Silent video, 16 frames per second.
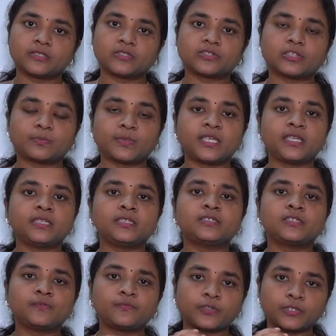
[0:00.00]
So it will be
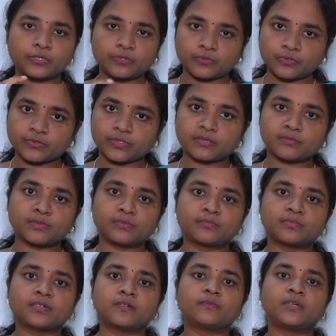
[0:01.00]
easy for you to
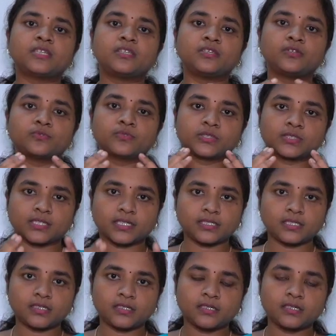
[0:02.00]
remember when you
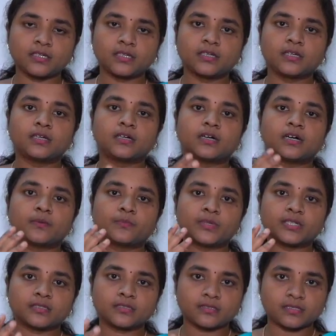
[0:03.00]
study a
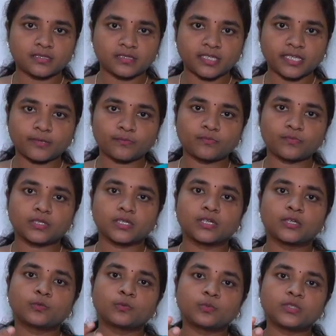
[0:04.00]
muscle's name
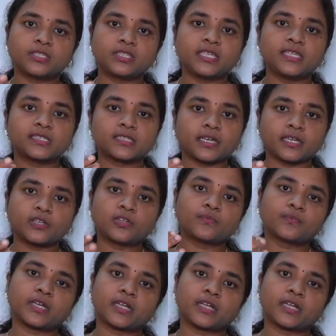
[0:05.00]
with these kind of